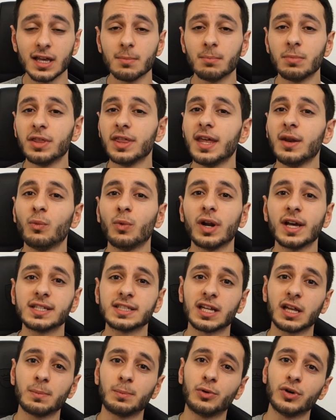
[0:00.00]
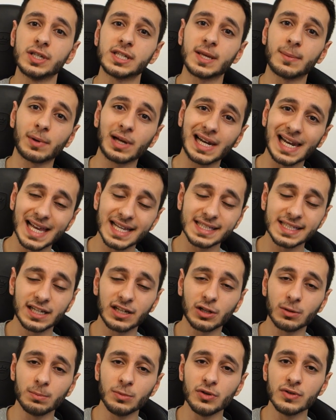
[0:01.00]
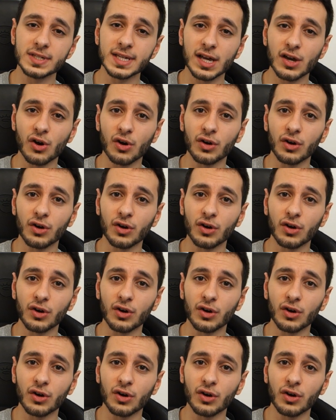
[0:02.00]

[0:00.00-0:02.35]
But then when I started putting some classical music